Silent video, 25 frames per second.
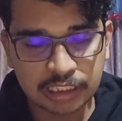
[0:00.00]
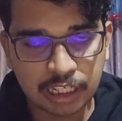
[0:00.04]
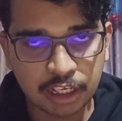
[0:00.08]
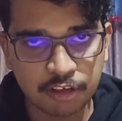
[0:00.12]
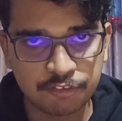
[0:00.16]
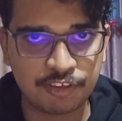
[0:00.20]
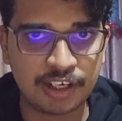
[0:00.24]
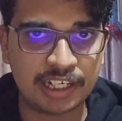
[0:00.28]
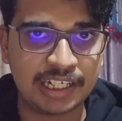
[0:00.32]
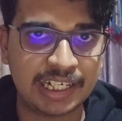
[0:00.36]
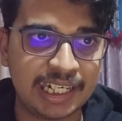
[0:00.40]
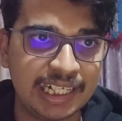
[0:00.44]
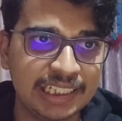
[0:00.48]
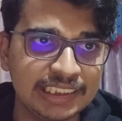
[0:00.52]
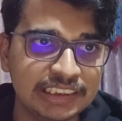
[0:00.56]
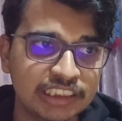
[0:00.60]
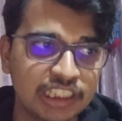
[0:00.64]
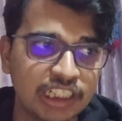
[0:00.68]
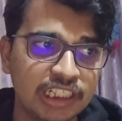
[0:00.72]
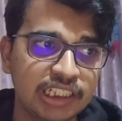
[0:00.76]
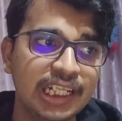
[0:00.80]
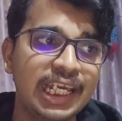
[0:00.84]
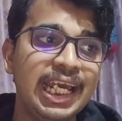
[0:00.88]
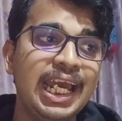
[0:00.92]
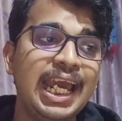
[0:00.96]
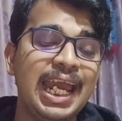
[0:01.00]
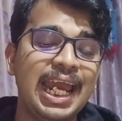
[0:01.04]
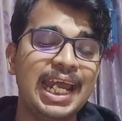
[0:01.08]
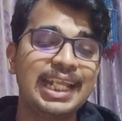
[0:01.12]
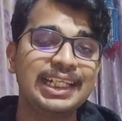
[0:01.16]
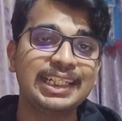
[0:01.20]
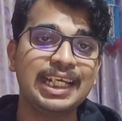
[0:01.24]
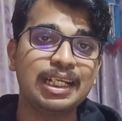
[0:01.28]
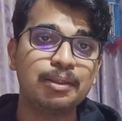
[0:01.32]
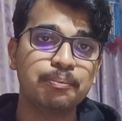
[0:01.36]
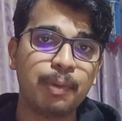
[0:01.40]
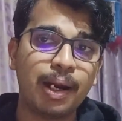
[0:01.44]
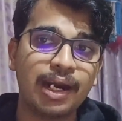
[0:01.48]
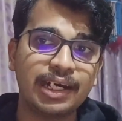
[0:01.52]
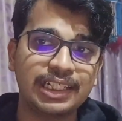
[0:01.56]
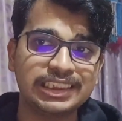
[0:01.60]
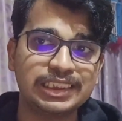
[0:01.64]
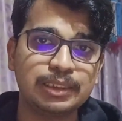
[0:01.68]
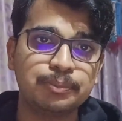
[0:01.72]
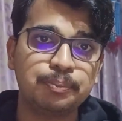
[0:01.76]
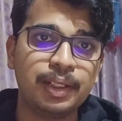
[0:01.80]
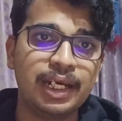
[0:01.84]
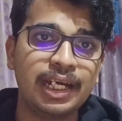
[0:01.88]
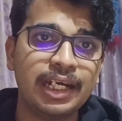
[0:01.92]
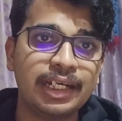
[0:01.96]
federation and then
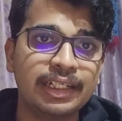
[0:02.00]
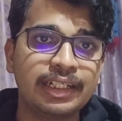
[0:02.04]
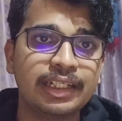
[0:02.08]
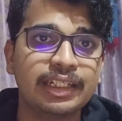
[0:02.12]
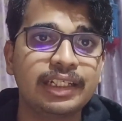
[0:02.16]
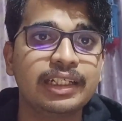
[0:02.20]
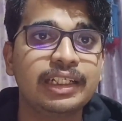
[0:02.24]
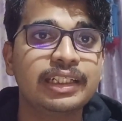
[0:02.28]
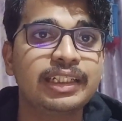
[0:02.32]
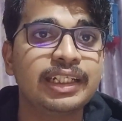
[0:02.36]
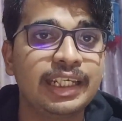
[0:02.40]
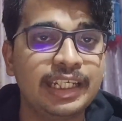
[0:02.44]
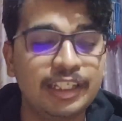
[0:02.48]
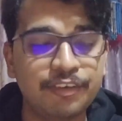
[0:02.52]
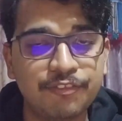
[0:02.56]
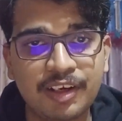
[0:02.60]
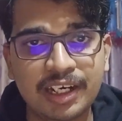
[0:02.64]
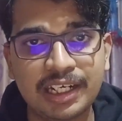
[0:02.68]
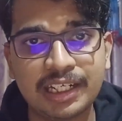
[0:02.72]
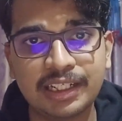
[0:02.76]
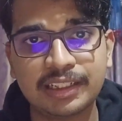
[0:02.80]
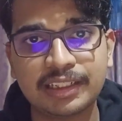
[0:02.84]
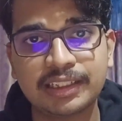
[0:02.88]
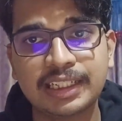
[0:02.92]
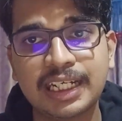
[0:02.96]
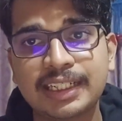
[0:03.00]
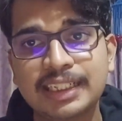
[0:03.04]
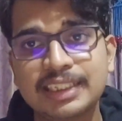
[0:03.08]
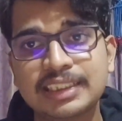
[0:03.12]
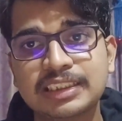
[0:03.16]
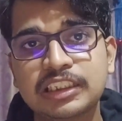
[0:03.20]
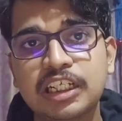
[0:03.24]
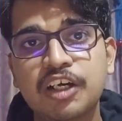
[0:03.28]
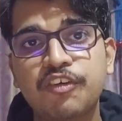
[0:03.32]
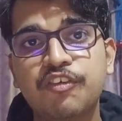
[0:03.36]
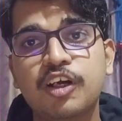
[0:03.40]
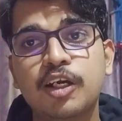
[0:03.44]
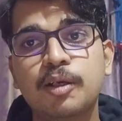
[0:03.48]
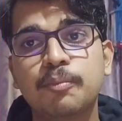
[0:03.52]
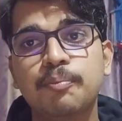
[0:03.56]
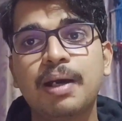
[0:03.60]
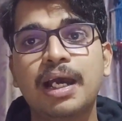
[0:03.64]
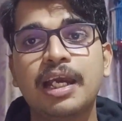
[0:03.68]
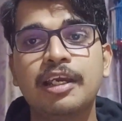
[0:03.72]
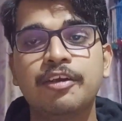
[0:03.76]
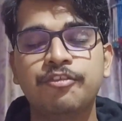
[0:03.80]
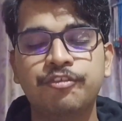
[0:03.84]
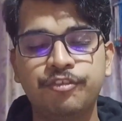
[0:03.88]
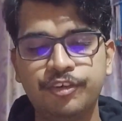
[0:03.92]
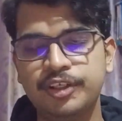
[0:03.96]
participate in an event that is governed
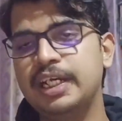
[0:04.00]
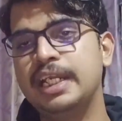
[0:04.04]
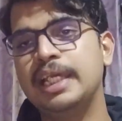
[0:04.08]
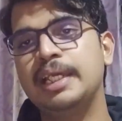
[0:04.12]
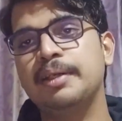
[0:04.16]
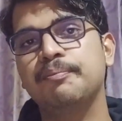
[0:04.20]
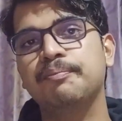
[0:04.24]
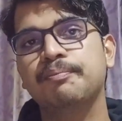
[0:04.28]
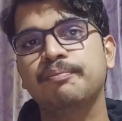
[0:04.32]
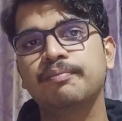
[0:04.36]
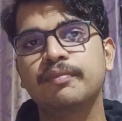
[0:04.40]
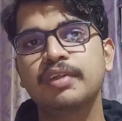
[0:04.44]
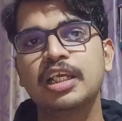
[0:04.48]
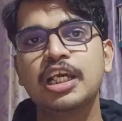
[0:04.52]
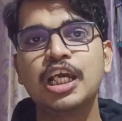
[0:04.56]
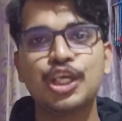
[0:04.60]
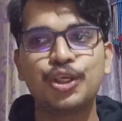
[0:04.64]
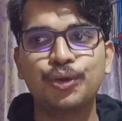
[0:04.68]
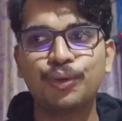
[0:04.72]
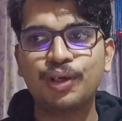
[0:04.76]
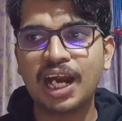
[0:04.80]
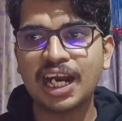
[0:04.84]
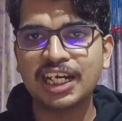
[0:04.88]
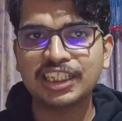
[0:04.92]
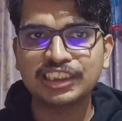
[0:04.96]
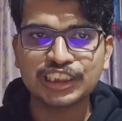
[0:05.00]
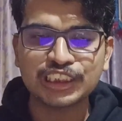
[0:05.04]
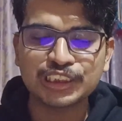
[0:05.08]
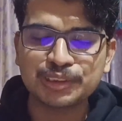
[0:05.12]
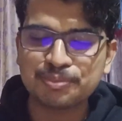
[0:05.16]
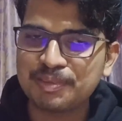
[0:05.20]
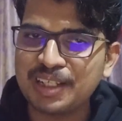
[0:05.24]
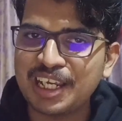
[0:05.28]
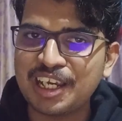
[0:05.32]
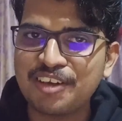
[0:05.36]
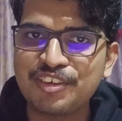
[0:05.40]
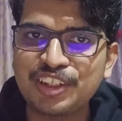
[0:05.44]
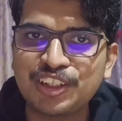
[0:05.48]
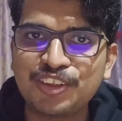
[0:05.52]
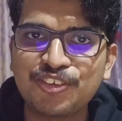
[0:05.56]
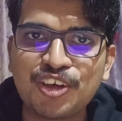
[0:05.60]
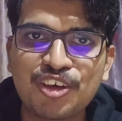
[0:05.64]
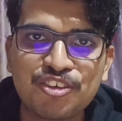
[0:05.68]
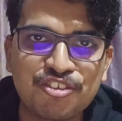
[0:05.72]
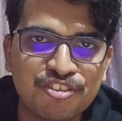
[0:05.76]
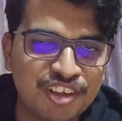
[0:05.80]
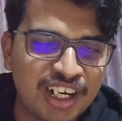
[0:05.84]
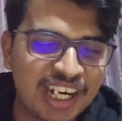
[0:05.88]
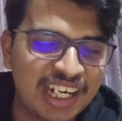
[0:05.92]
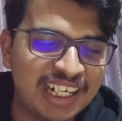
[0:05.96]
by FIDE. You can't just play with your
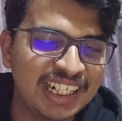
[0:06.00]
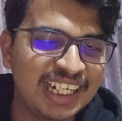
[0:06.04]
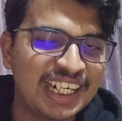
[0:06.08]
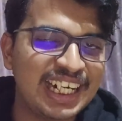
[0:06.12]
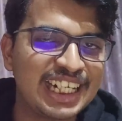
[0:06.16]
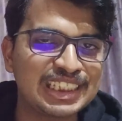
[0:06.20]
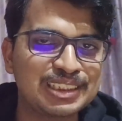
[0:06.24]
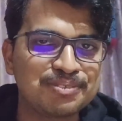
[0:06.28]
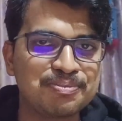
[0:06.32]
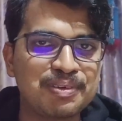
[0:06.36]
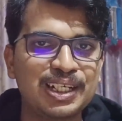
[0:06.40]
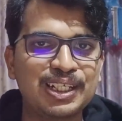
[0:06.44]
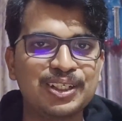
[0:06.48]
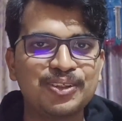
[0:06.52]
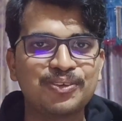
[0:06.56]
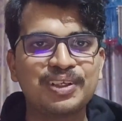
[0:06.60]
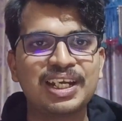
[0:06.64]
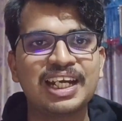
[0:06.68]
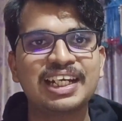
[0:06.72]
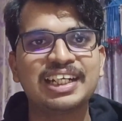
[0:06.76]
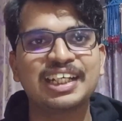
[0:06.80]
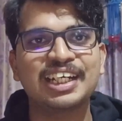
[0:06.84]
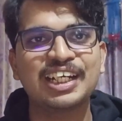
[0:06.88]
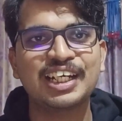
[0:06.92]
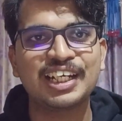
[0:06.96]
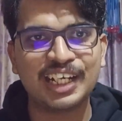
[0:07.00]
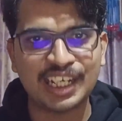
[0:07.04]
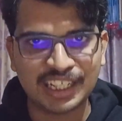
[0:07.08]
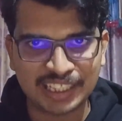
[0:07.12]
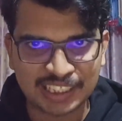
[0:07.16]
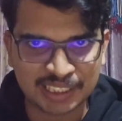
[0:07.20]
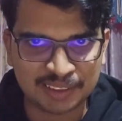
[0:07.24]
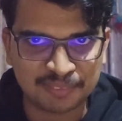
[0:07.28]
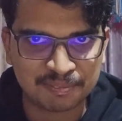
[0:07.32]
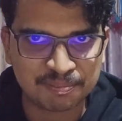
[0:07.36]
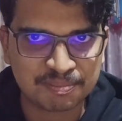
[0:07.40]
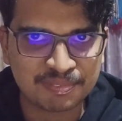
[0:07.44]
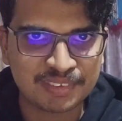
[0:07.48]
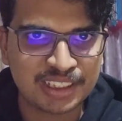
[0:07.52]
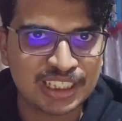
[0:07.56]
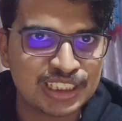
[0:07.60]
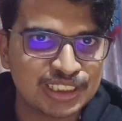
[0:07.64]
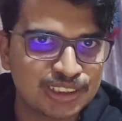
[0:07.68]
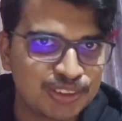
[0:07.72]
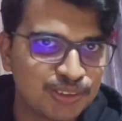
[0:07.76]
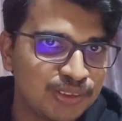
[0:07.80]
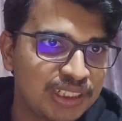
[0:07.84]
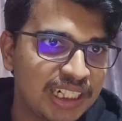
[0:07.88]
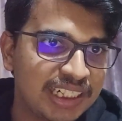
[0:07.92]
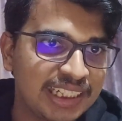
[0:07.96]
friend and expect to get a rating.
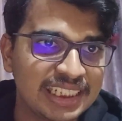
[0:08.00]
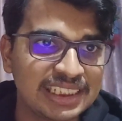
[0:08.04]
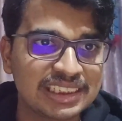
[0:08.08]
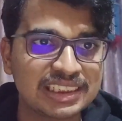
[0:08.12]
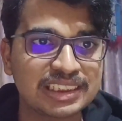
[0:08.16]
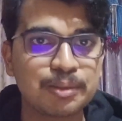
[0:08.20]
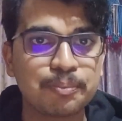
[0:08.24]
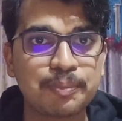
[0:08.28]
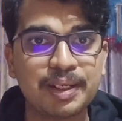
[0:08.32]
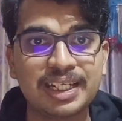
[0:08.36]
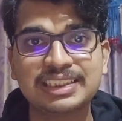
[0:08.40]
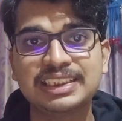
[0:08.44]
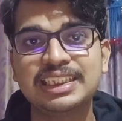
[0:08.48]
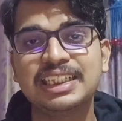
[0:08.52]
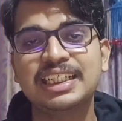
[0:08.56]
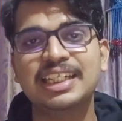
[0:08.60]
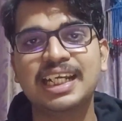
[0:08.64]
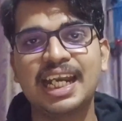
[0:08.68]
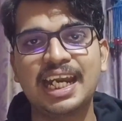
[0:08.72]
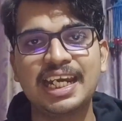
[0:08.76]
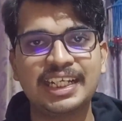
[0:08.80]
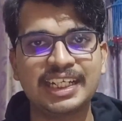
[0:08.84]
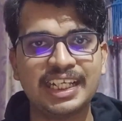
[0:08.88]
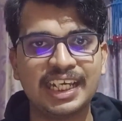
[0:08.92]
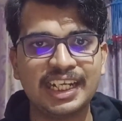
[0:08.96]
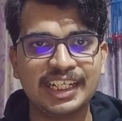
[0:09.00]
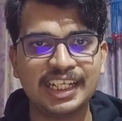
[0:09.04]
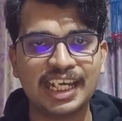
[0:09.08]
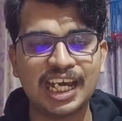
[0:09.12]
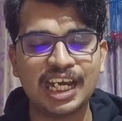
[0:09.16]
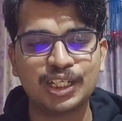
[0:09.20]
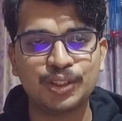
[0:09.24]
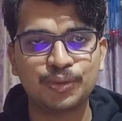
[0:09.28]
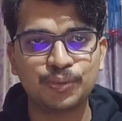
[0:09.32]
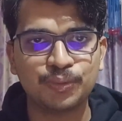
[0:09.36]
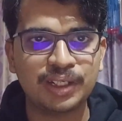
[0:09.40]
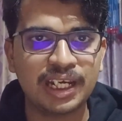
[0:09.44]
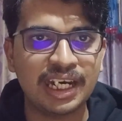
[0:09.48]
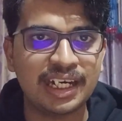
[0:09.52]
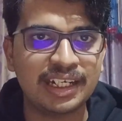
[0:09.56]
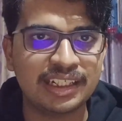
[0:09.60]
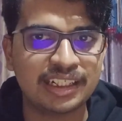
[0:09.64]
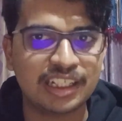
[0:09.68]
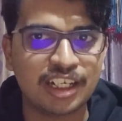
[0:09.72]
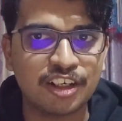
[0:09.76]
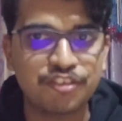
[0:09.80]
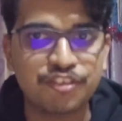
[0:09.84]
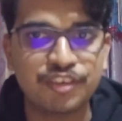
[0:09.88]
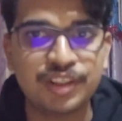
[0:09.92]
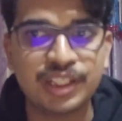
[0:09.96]
So that is the basic criteria to get
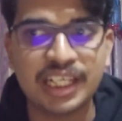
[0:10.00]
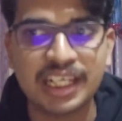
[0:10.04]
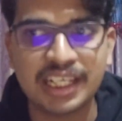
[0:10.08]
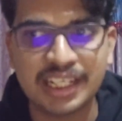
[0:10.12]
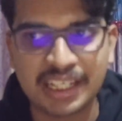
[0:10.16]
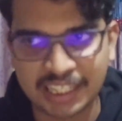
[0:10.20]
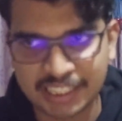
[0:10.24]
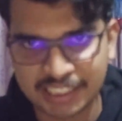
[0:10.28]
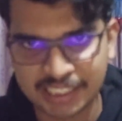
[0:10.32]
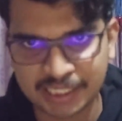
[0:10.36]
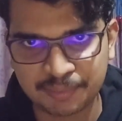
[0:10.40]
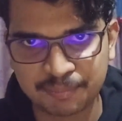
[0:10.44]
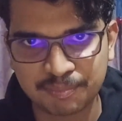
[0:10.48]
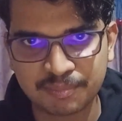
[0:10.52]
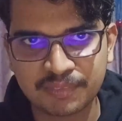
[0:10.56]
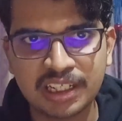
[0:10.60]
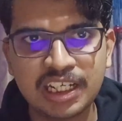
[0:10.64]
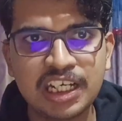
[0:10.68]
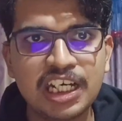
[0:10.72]
a FIDE rating.